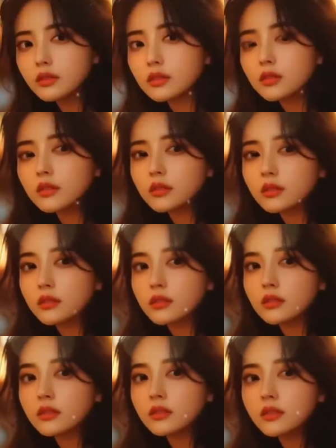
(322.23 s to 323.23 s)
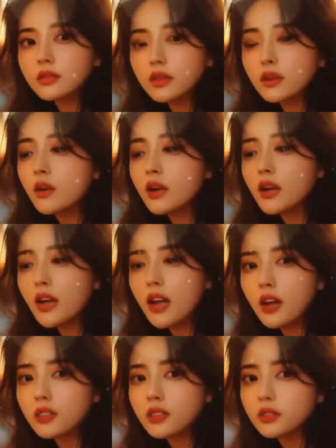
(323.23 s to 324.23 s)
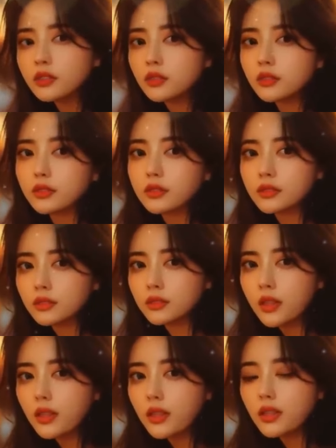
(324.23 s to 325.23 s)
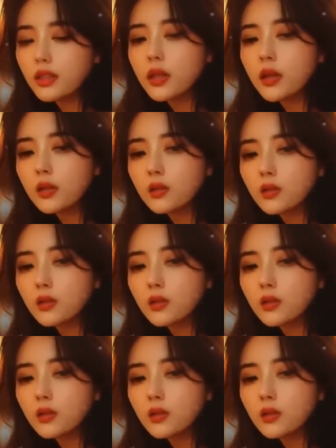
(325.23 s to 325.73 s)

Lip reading: her parents. Finally, she made a decision.